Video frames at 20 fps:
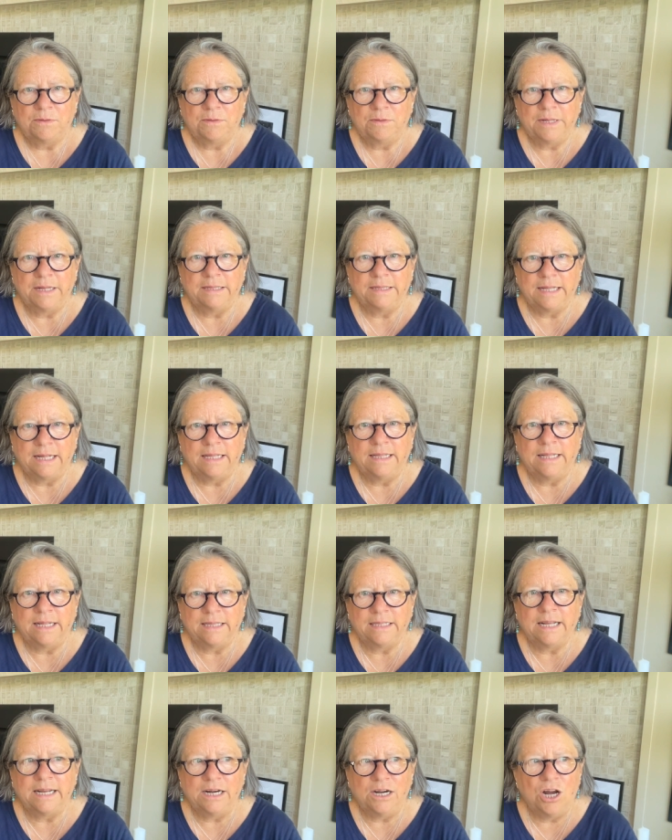that, that
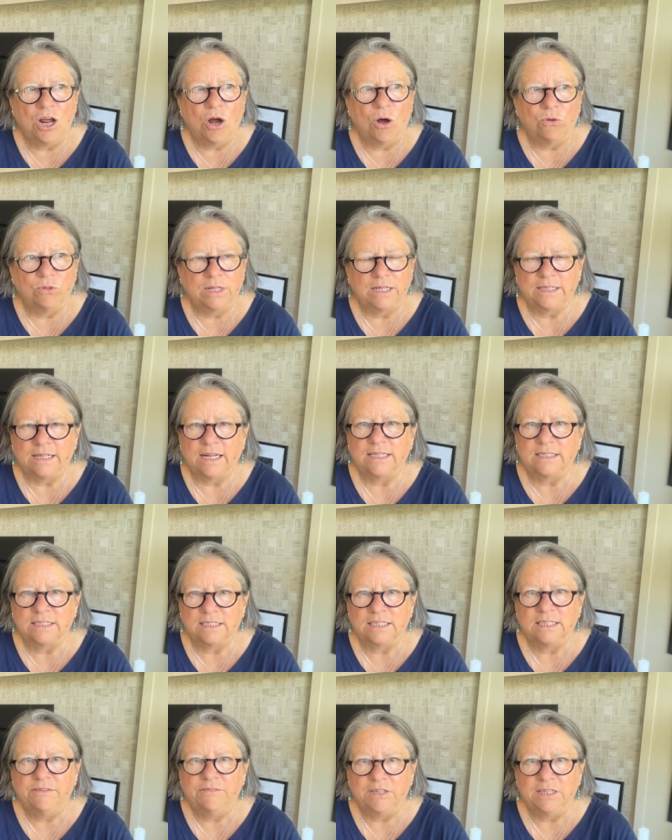that they know that
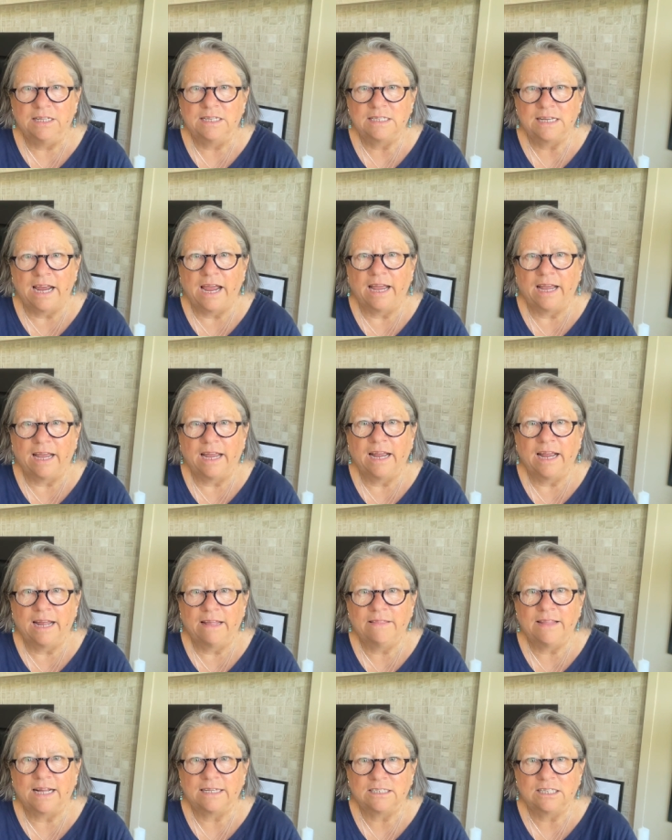that's leaving this hanging
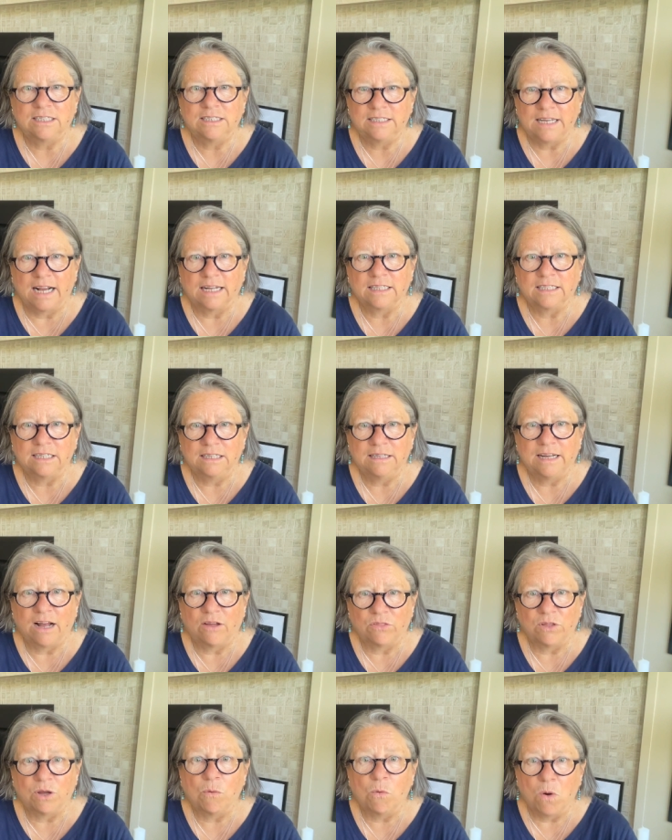and that's exactly
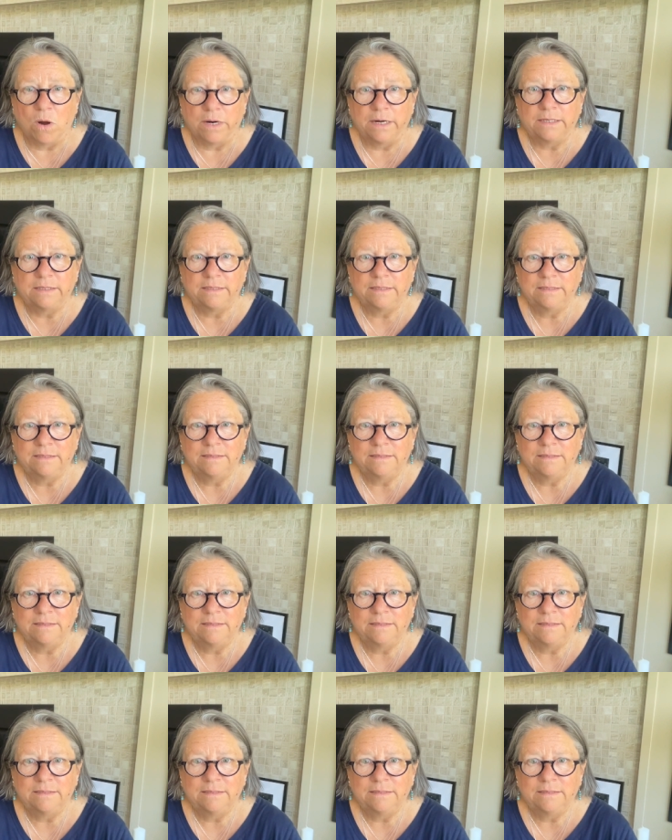how they want it